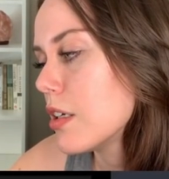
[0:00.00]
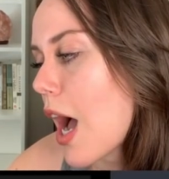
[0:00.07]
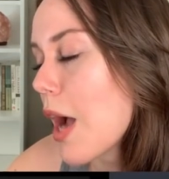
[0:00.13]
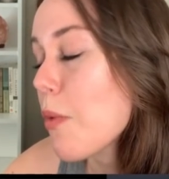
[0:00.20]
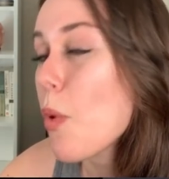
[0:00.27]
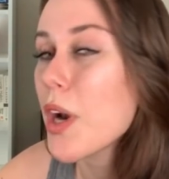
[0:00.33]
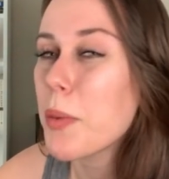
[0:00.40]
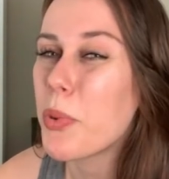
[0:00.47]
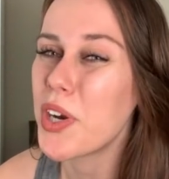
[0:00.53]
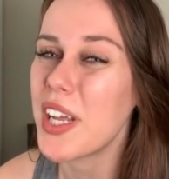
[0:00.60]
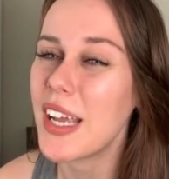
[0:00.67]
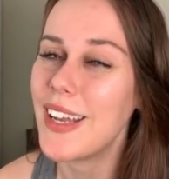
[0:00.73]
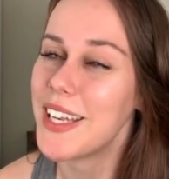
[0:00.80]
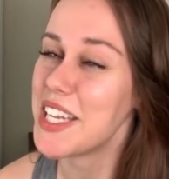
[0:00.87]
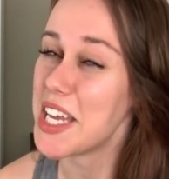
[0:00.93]
I want to put
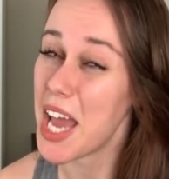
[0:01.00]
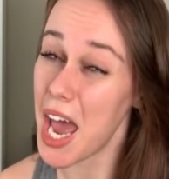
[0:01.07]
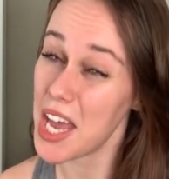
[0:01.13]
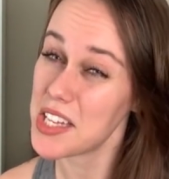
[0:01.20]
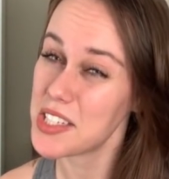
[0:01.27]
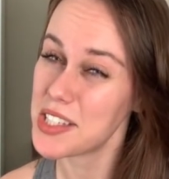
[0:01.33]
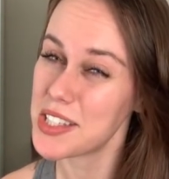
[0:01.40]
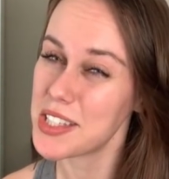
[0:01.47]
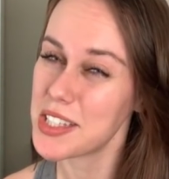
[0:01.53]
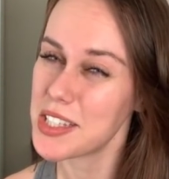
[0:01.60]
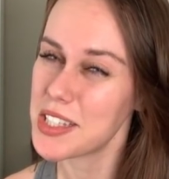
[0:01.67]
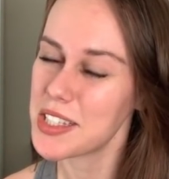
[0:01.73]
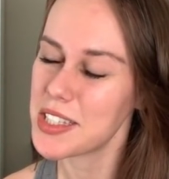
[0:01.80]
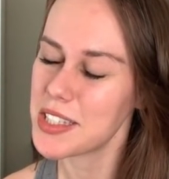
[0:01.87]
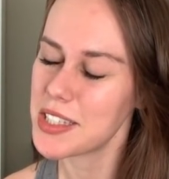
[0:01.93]
it in
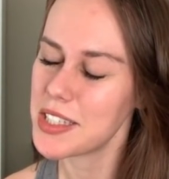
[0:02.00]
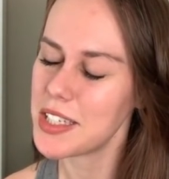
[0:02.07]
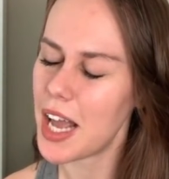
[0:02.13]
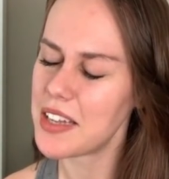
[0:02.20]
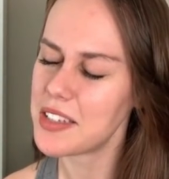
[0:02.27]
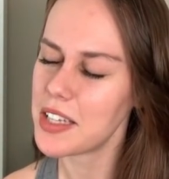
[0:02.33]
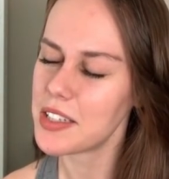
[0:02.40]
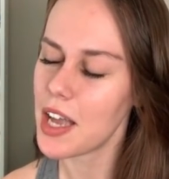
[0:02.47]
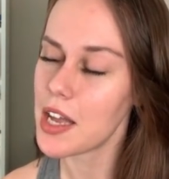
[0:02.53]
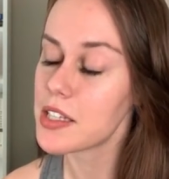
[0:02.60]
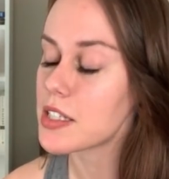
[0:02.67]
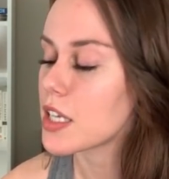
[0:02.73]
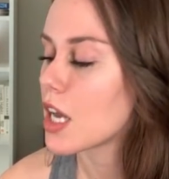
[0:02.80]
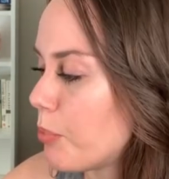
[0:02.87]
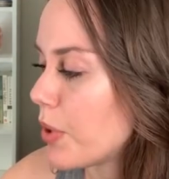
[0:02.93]
yes,
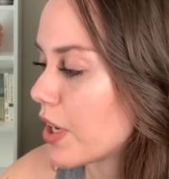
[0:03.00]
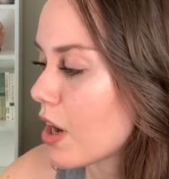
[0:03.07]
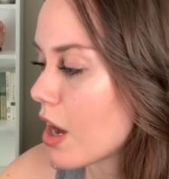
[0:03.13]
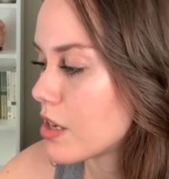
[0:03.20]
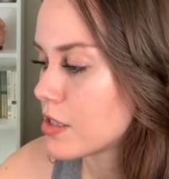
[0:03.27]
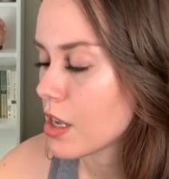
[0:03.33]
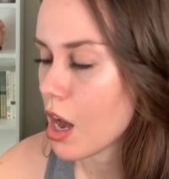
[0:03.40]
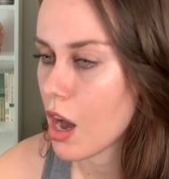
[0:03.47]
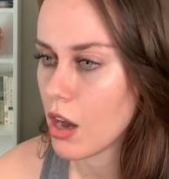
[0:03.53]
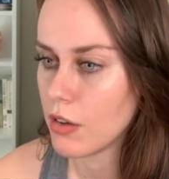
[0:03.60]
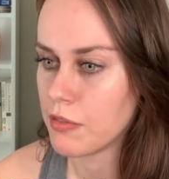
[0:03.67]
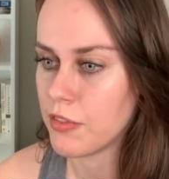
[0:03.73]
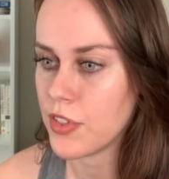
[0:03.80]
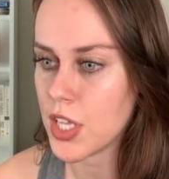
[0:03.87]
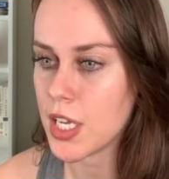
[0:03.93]
because
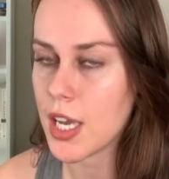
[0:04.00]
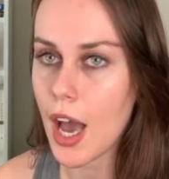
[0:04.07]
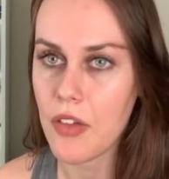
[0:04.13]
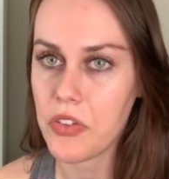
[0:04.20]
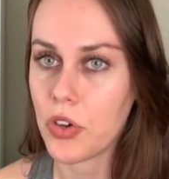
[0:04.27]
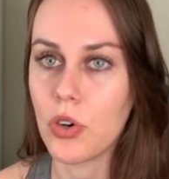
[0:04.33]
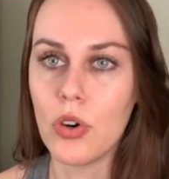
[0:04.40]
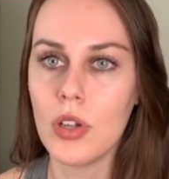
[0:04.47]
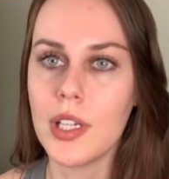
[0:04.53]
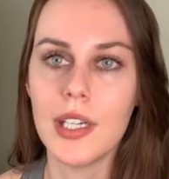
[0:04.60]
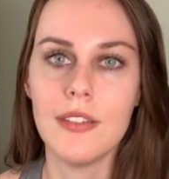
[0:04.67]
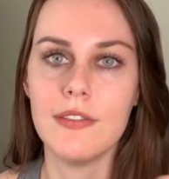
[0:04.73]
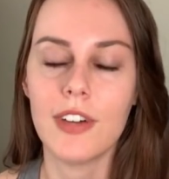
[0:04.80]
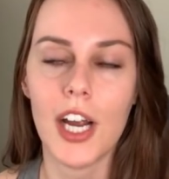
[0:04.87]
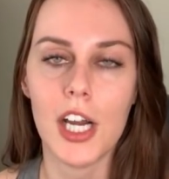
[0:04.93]
of the ethical and
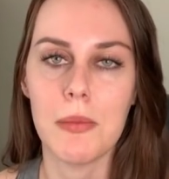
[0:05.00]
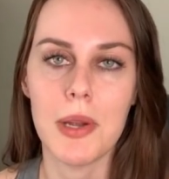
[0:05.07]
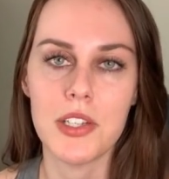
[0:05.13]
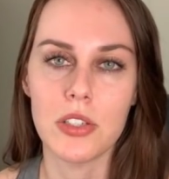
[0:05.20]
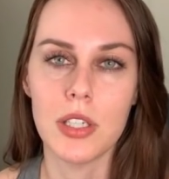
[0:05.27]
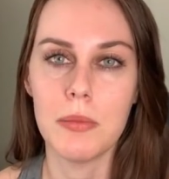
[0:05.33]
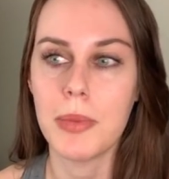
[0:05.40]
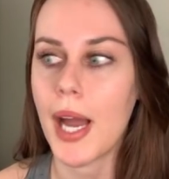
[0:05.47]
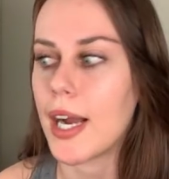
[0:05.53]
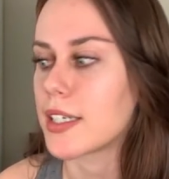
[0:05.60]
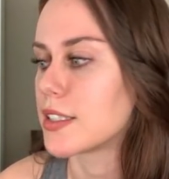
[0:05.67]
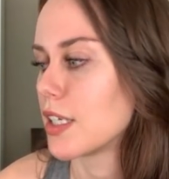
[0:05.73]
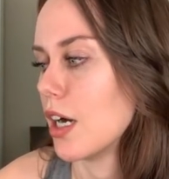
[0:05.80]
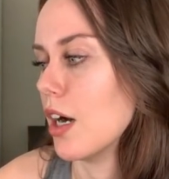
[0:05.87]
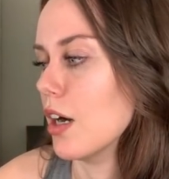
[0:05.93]
environmental
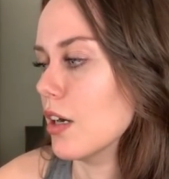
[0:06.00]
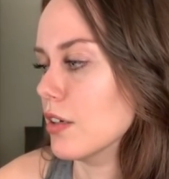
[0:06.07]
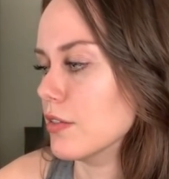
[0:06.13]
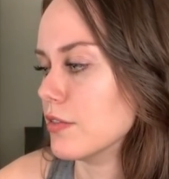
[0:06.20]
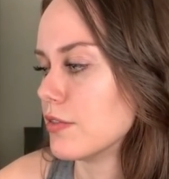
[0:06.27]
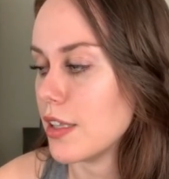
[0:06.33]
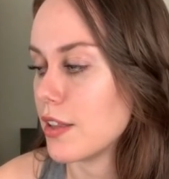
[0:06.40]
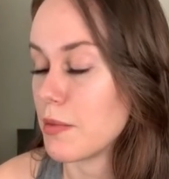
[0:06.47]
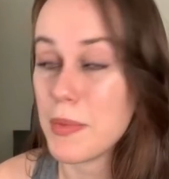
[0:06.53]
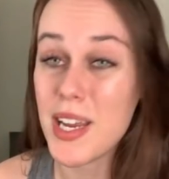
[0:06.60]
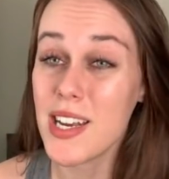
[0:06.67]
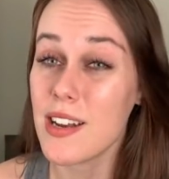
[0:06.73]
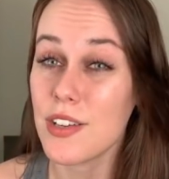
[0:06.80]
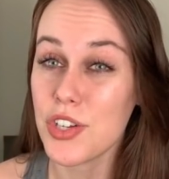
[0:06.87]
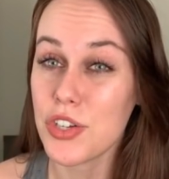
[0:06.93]
impact of the
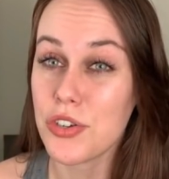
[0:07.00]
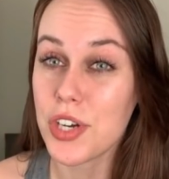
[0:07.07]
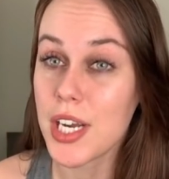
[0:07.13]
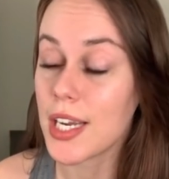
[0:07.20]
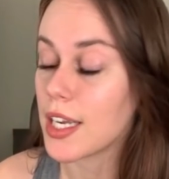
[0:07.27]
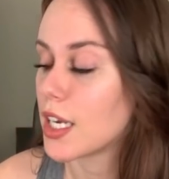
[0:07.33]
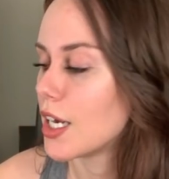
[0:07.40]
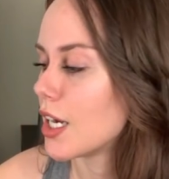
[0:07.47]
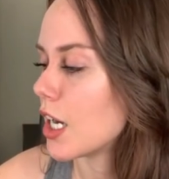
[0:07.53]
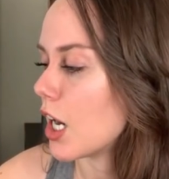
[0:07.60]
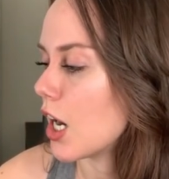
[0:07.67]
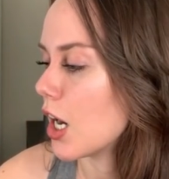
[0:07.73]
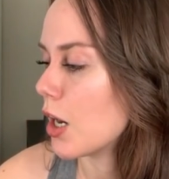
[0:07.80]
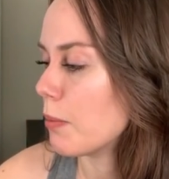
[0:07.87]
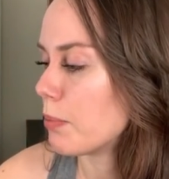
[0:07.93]
meat industry.
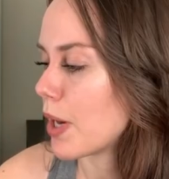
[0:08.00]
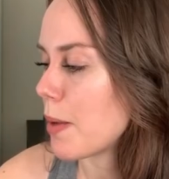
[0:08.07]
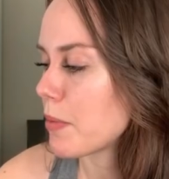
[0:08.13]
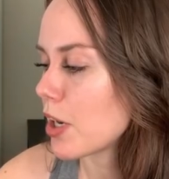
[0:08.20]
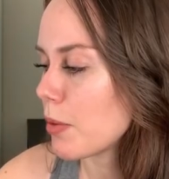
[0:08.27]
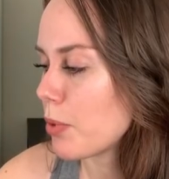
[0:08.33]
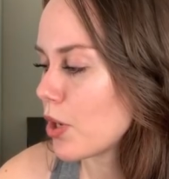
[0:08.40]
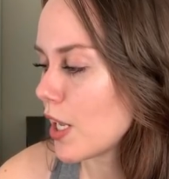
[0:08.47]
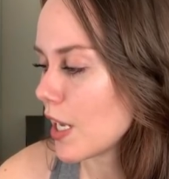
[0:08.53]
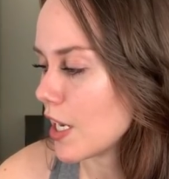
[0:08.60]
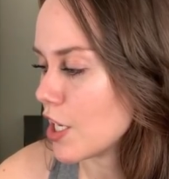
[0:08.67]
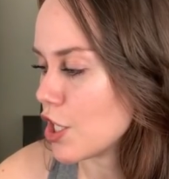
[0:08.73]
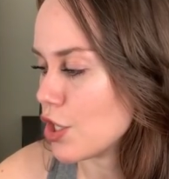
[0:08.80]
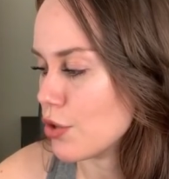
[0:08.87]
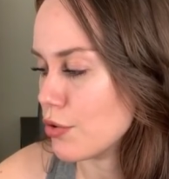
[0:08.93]
But I'm going to put it
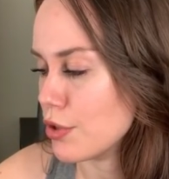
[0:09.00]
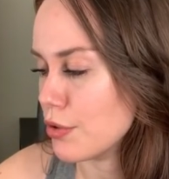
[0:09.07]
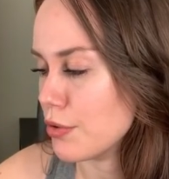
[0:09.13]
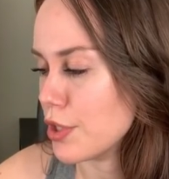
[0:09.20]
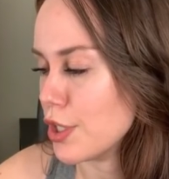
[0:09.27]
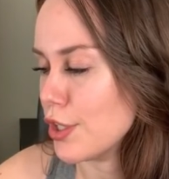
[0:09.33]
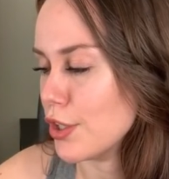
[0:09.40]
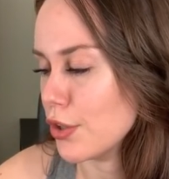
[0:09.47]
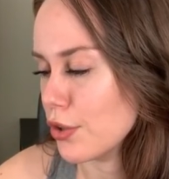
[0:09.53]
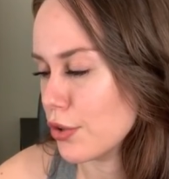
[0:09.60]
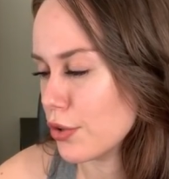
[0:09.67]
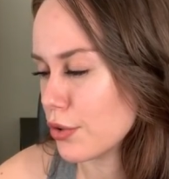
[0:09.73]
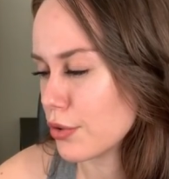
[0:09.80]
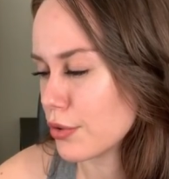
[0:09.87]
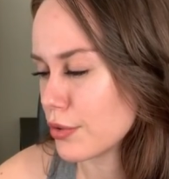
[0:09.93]
in you do
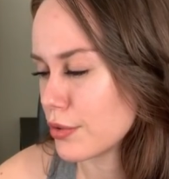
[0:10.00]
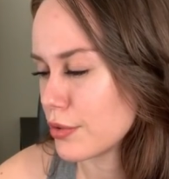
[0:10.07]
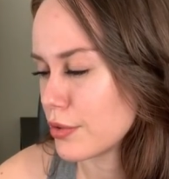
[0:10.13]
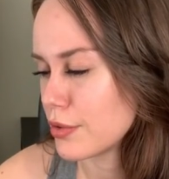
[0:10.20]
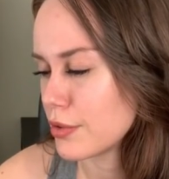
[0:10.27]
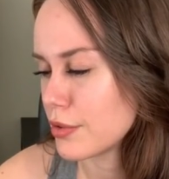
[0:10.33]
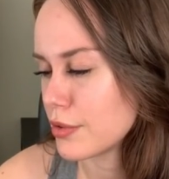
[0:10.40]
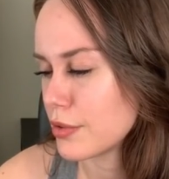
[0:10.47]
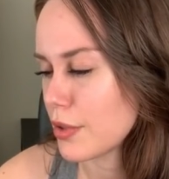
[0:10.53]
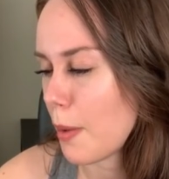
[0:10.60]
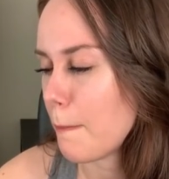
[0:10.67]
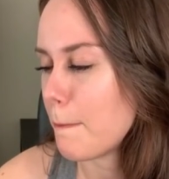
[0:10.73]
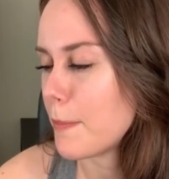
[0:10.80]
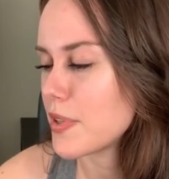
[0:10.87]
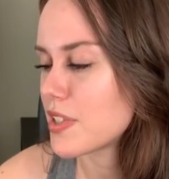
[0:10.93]
you.
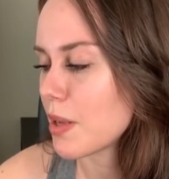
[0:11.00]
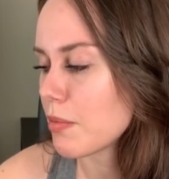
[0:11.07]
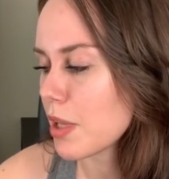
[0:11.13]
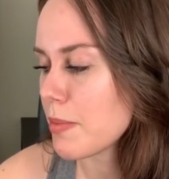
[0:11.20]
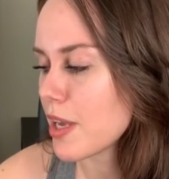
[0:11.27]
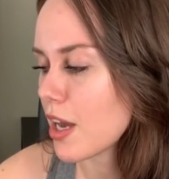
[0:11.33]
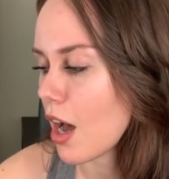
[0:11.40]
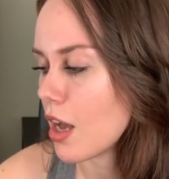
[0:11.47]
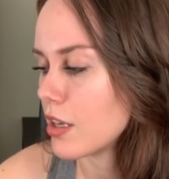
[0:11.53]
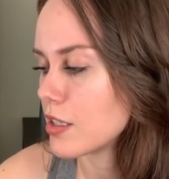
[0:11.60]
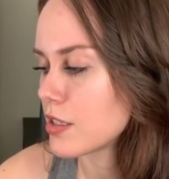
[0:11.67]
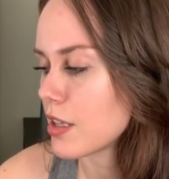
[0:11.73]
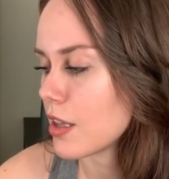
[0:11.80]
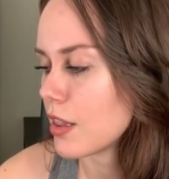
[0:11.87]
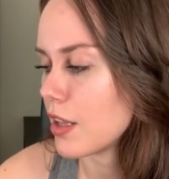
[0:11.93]
Simply
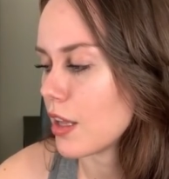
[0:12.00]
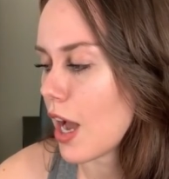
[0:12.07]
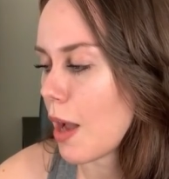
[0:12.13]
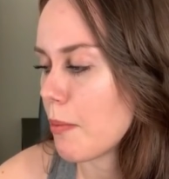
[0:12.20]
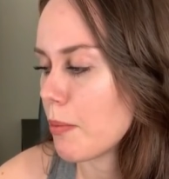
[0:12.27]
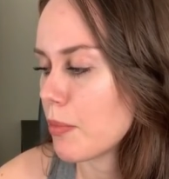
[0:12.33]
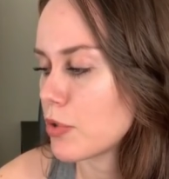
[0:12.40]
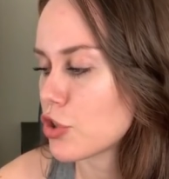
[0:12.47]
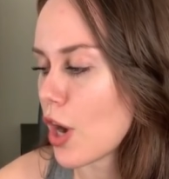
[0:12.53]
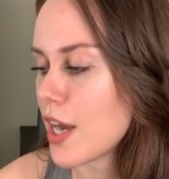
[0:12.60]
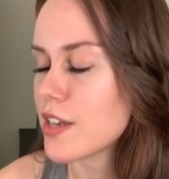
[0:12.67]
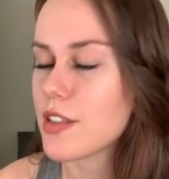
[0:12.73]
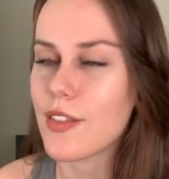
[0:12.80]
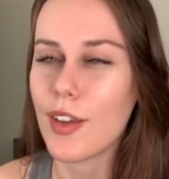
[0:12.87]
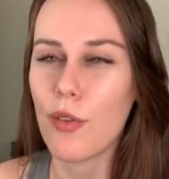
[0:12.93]
because I'm
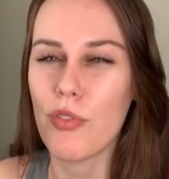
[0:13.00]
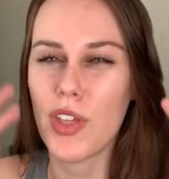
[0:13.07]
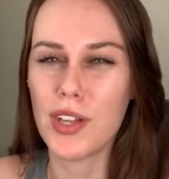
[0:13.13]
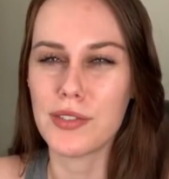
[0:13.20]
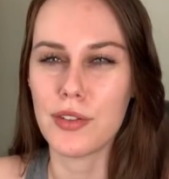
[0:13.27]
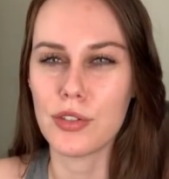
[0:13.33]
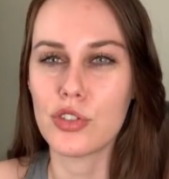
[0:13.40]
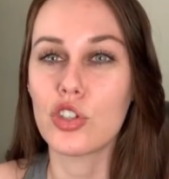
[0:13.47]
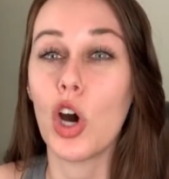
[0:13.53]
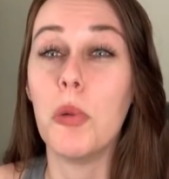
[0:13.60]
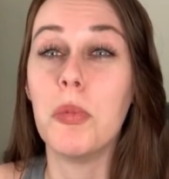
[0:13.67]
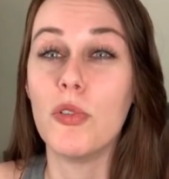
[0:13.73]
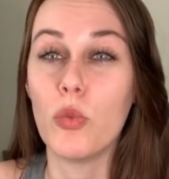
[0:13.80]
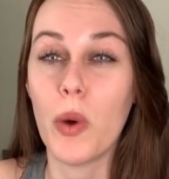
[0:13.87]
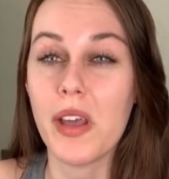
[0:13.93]
trying to think of things in the
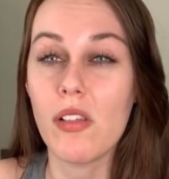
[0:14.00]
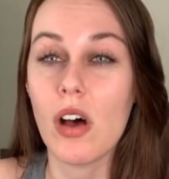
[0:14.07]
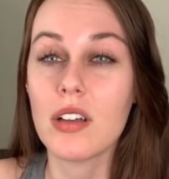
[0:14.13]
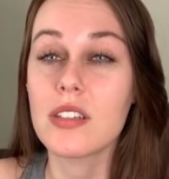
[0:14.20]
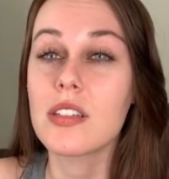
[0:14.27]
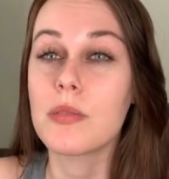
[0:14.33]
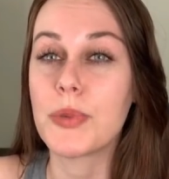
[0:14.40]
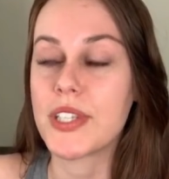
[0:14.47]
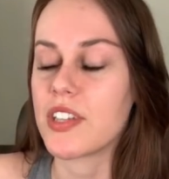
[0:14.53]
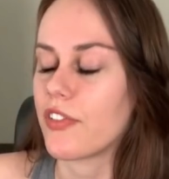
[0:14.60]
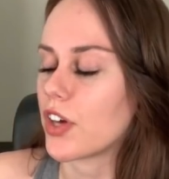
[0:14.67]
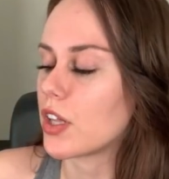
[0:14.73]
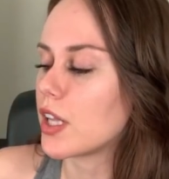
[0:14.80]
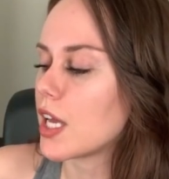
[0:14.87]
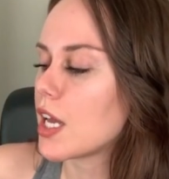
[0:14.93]
scope of weight loss
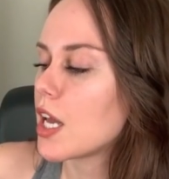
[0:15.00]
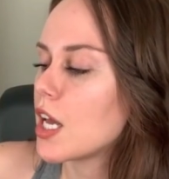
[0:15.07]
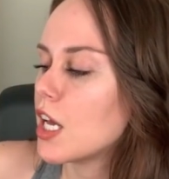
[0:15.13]
specifically.